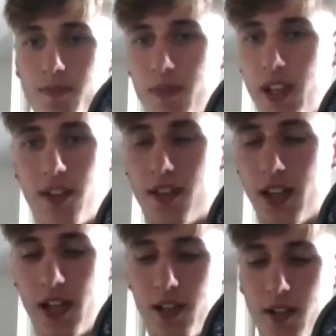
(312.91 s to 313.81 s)
this,
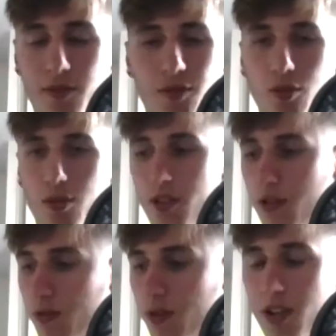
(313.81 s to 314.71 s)
that, the food is
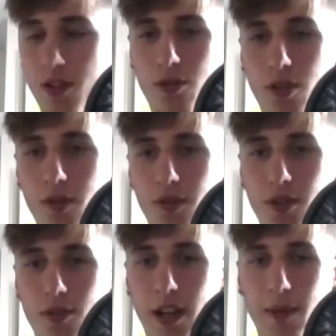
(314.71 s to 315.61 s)
all over the
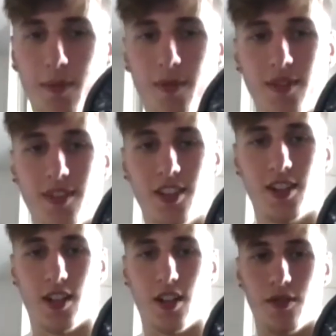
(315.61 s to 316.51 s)
gram, like